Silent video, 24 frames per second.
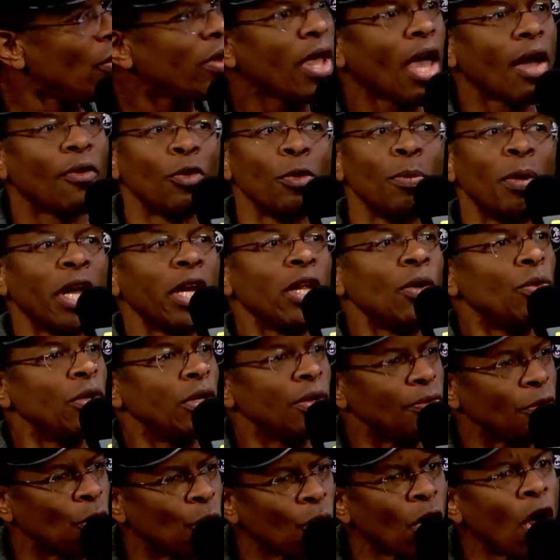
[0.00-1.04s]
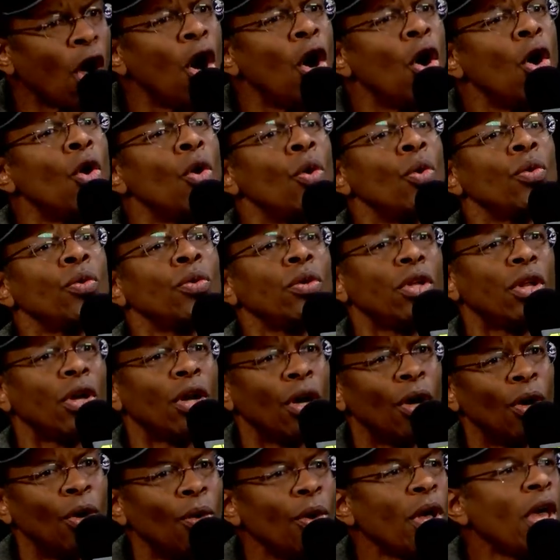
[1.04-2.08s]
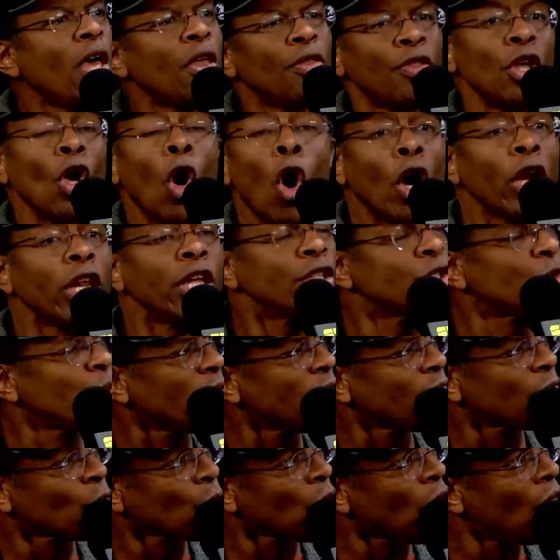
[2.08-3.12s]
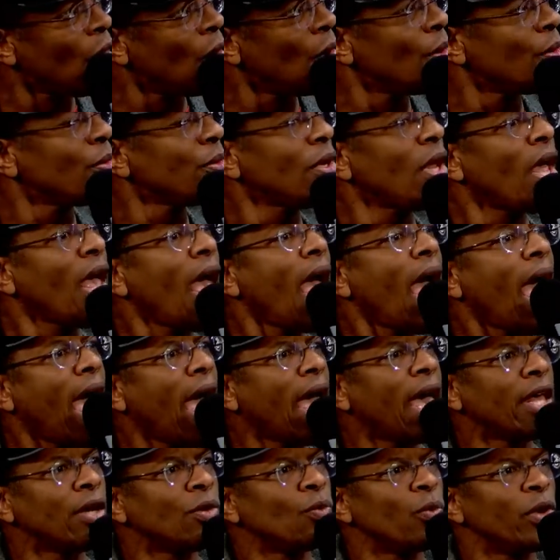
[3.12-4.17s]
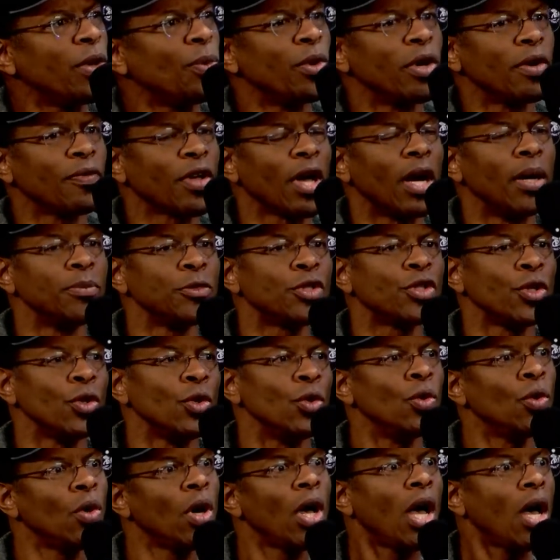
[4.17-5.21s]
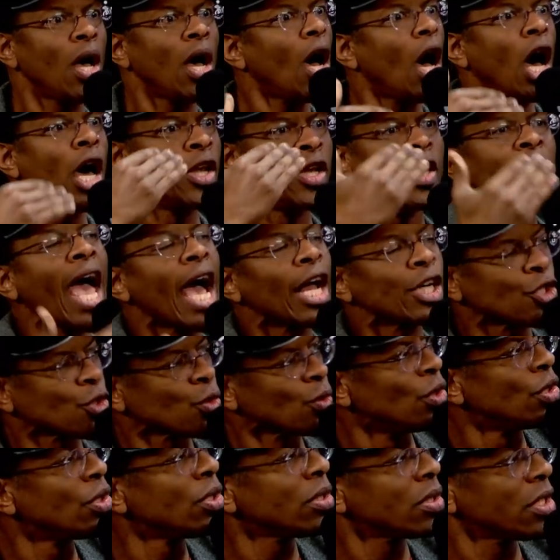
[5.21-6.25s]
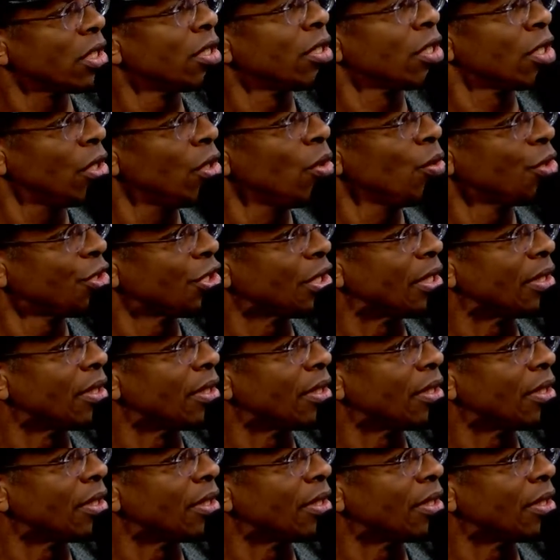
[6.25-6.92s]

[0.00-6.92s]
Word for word: everybody would have grown, you know, the audience would have grown, mm-hmm. and we would have come to a natural conclusion.